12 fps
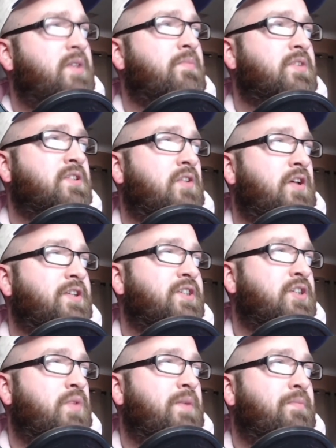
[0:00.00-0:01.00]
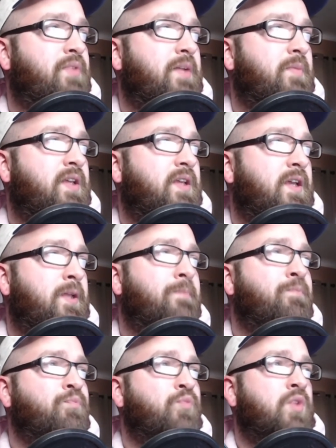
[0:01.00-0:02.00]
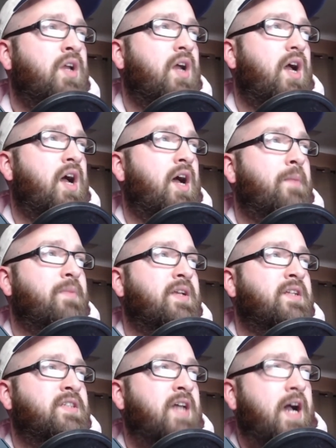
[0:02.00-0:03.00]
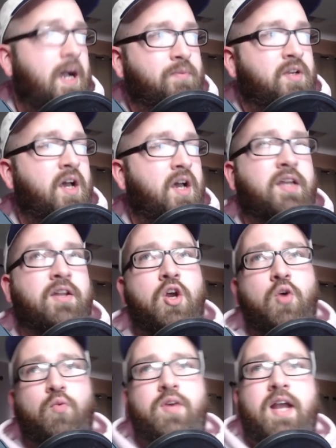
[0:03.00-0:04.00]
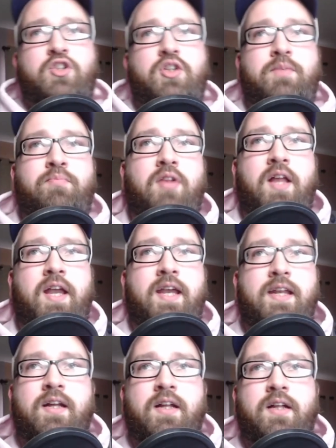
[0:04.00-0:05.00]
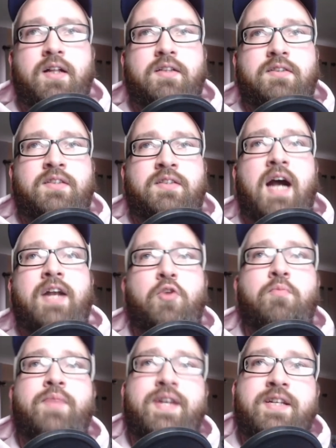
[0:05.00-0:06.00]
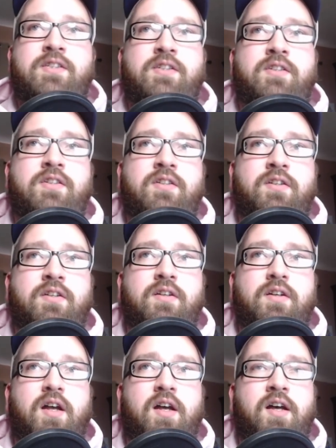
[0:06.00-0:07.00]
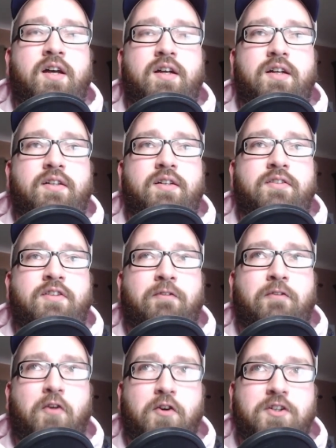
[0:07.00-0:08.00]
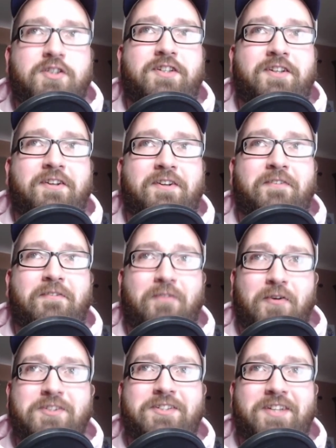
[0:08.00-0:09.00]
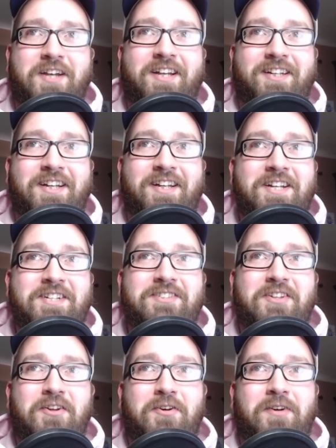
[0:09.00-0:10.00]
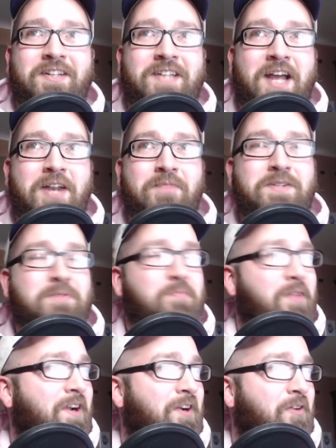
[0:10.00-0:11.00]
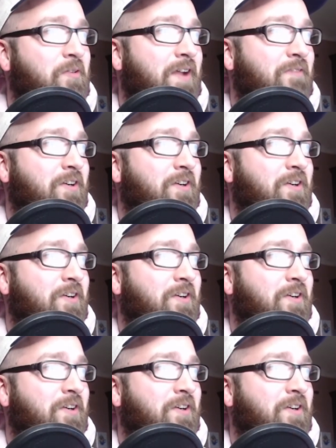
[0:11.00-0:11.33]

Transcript: have lost because we didn't play him again. In top cut, we actually played Dino Mist, the first cut. So a Dino Mist player or whatever.